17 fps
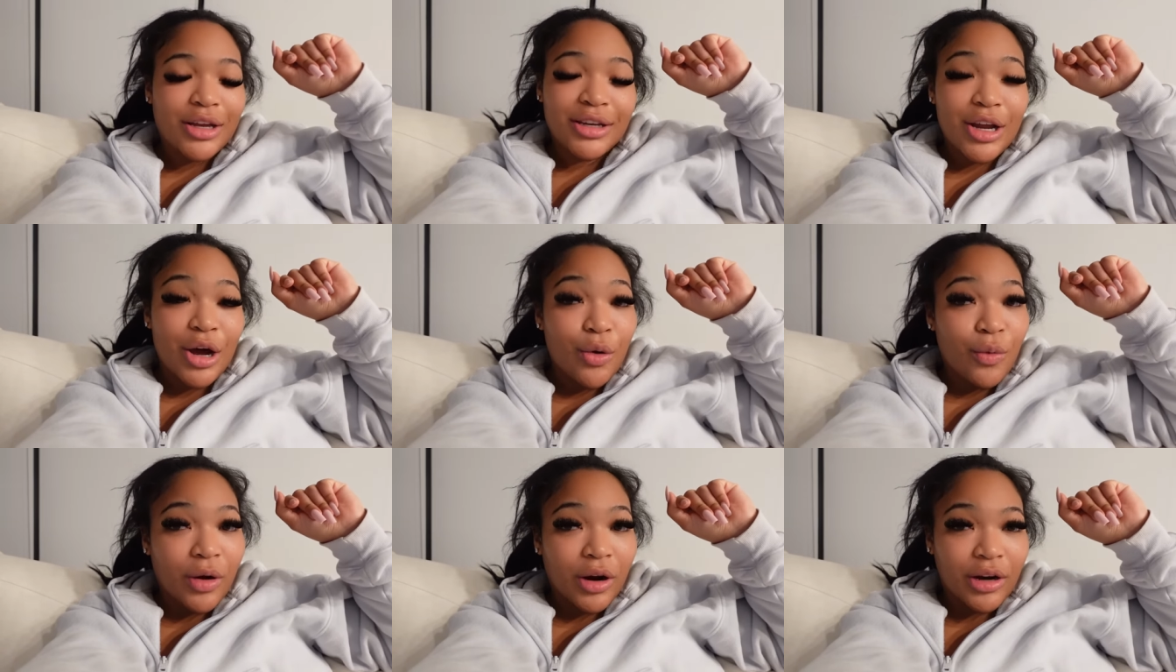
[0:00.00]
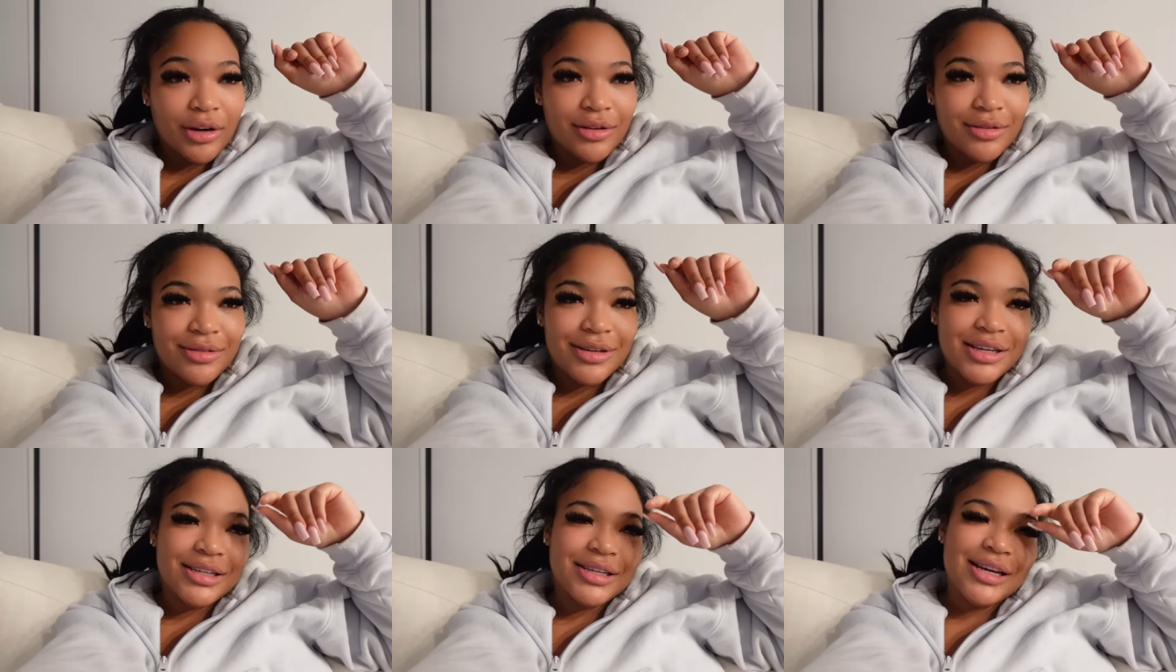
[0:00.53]
Don't work.
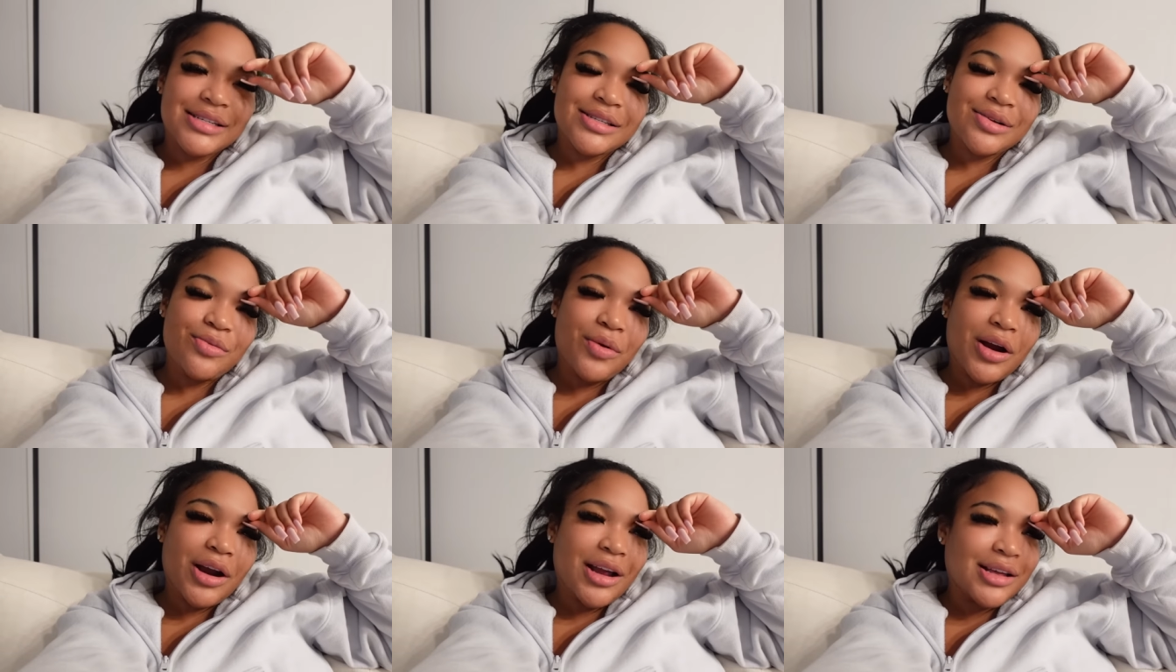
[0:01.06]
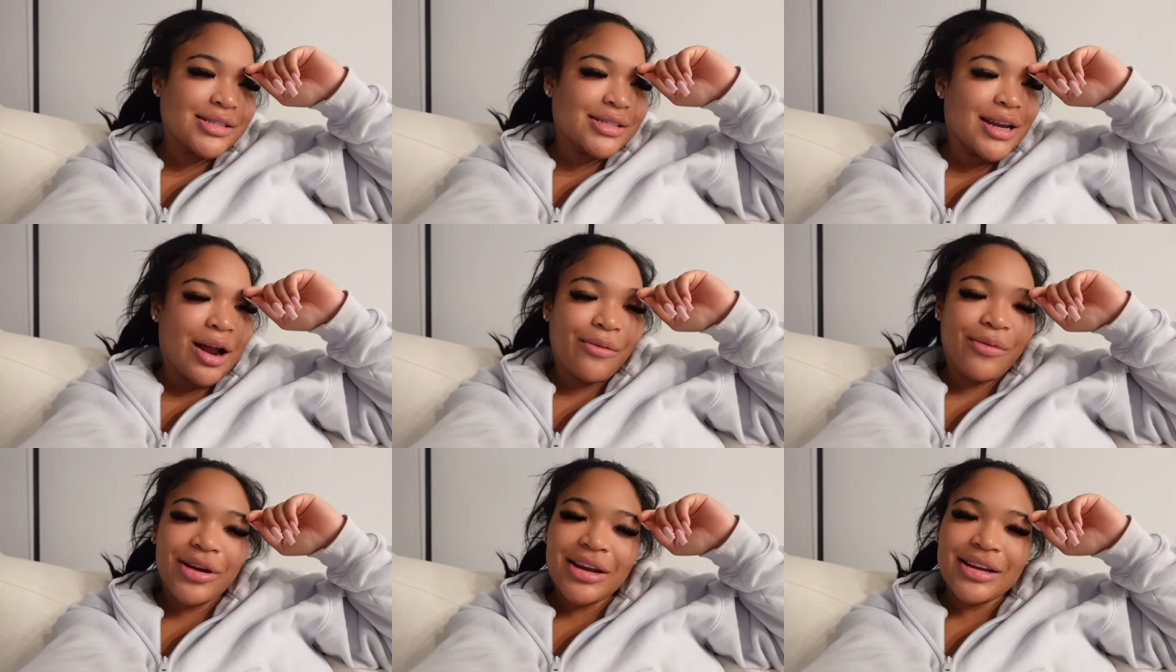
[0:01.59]
It doesn't work. It's
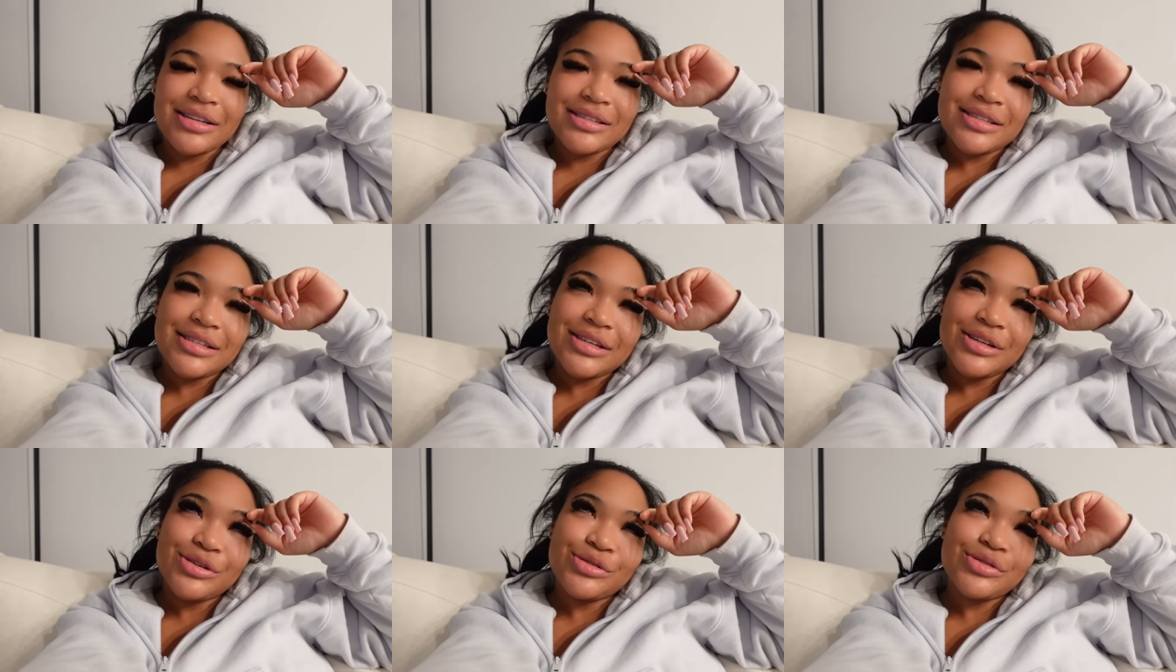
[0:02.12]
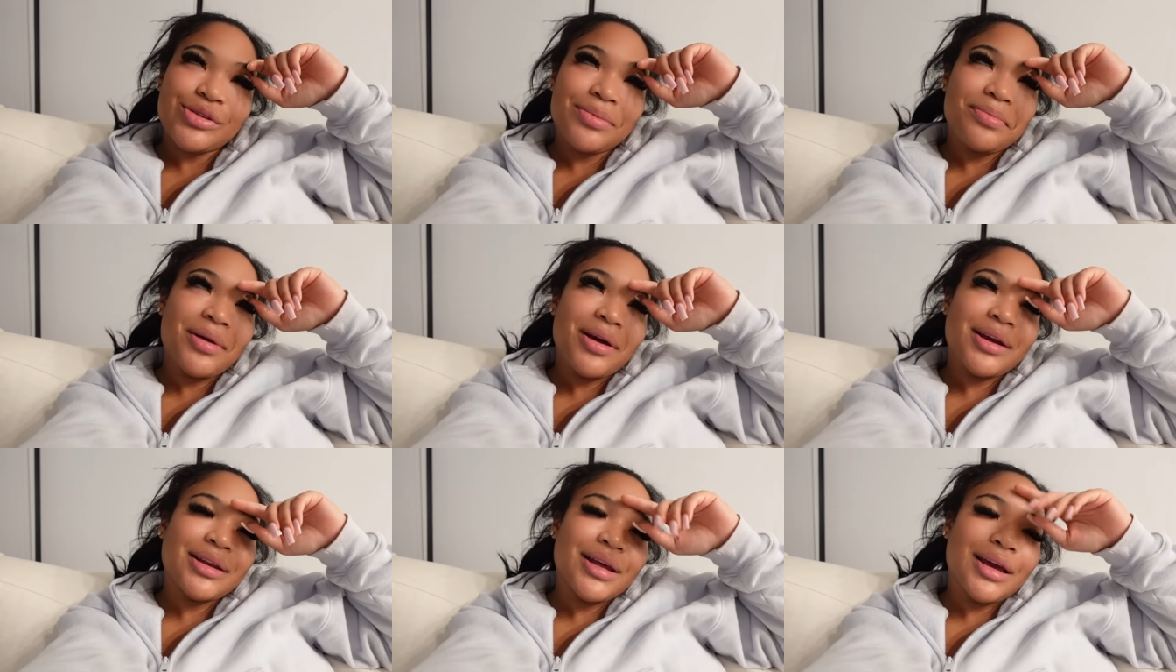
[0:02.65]
not reading it still. So I'm
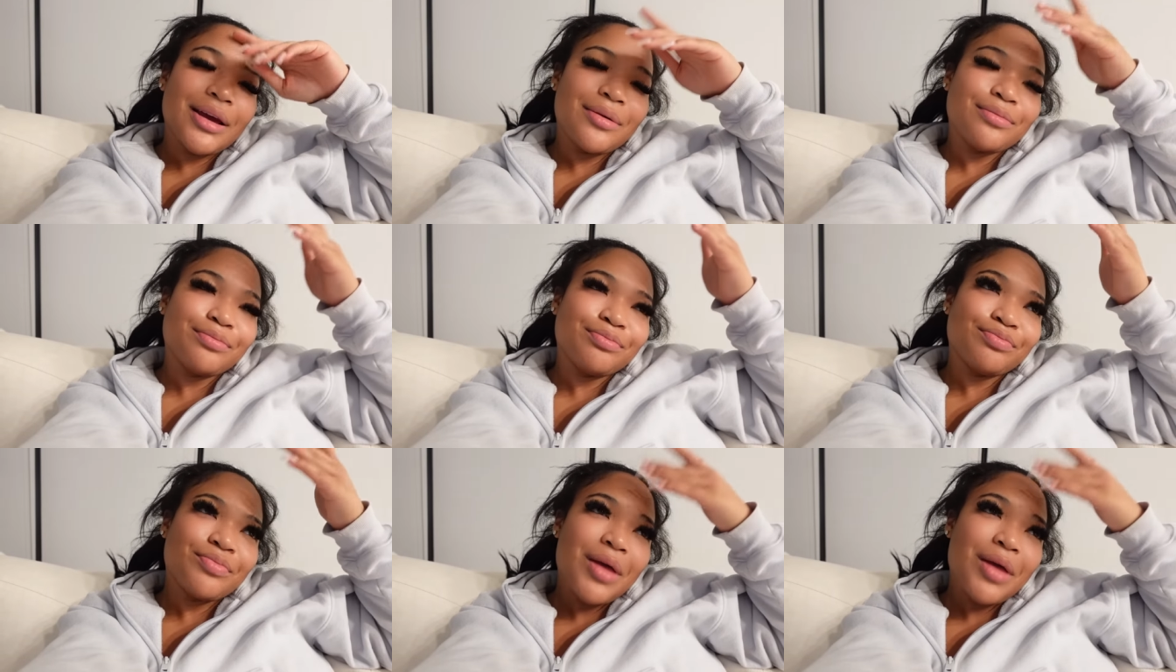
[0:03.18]
like, damn.